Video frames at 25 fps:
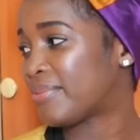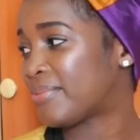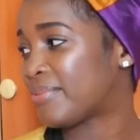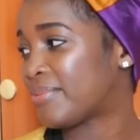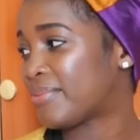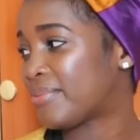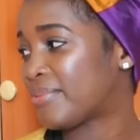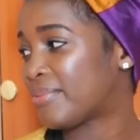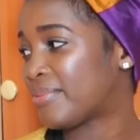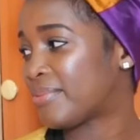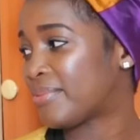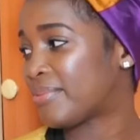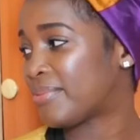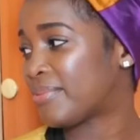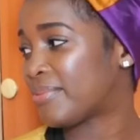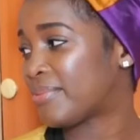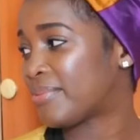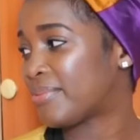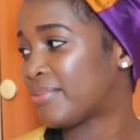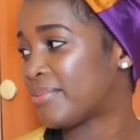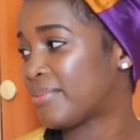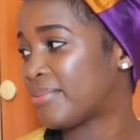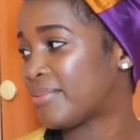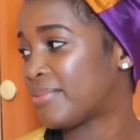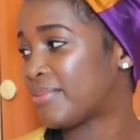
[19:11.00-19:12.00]

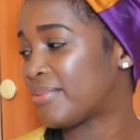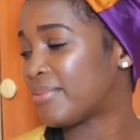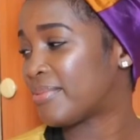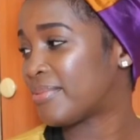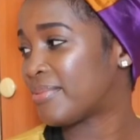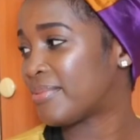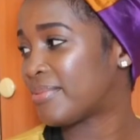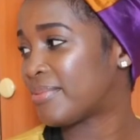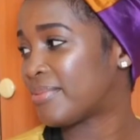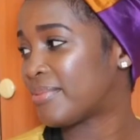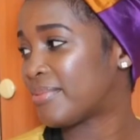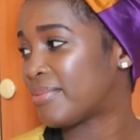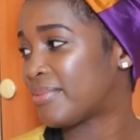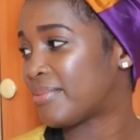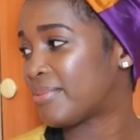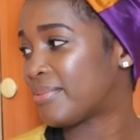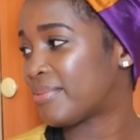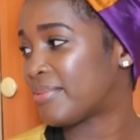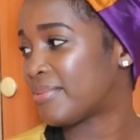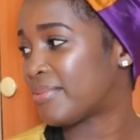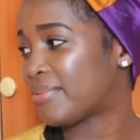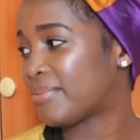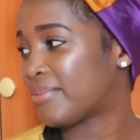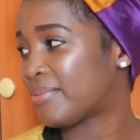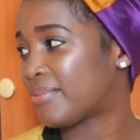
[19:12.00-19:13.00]

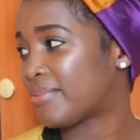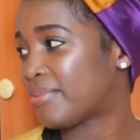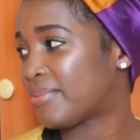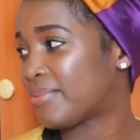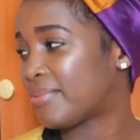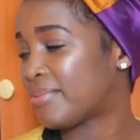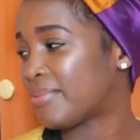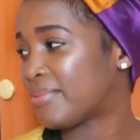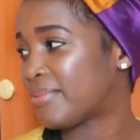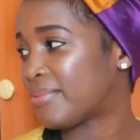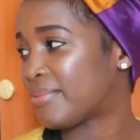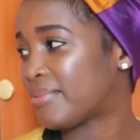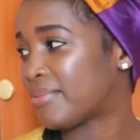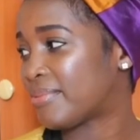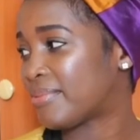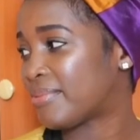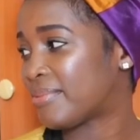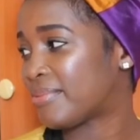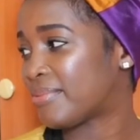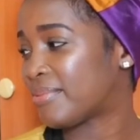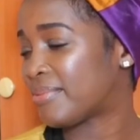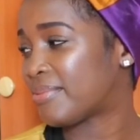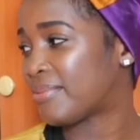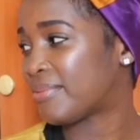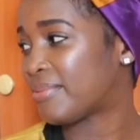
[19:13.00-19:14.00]

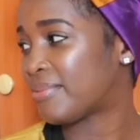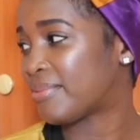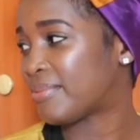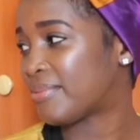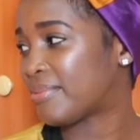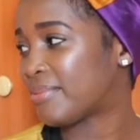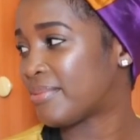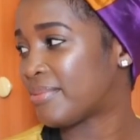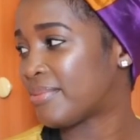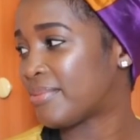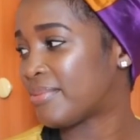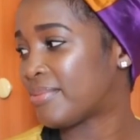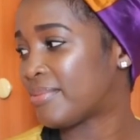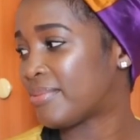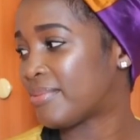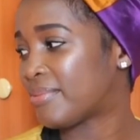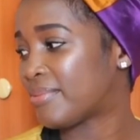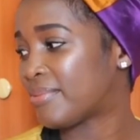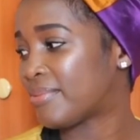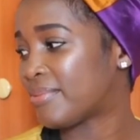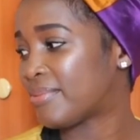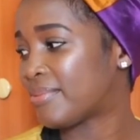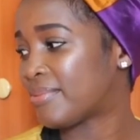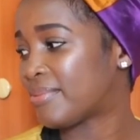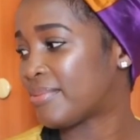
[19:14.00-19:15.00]

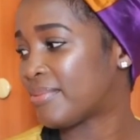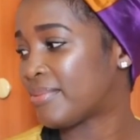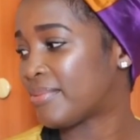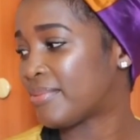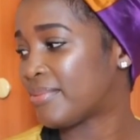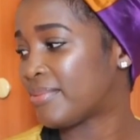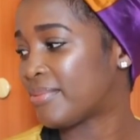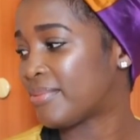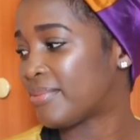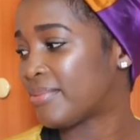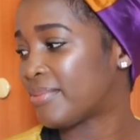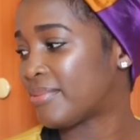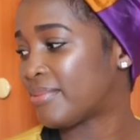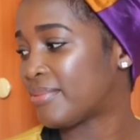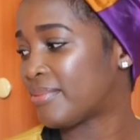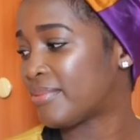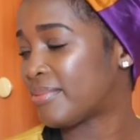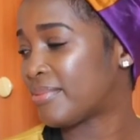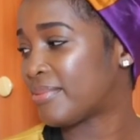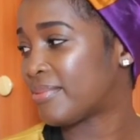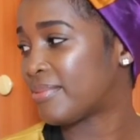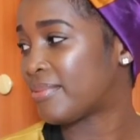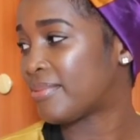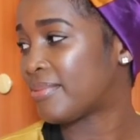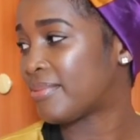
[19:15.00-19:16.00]

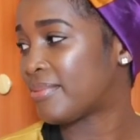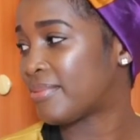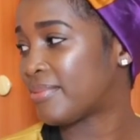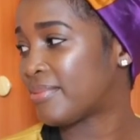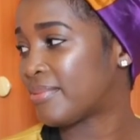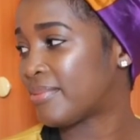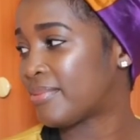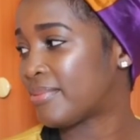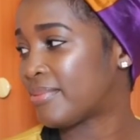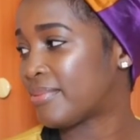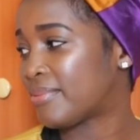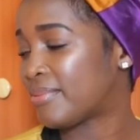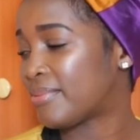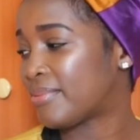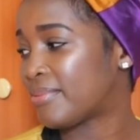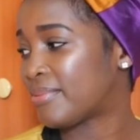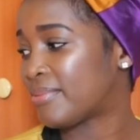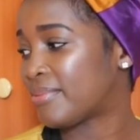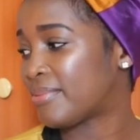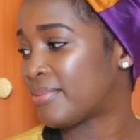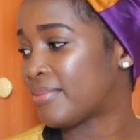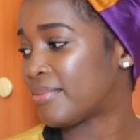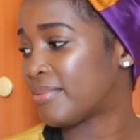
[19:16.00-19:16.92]
[no speech]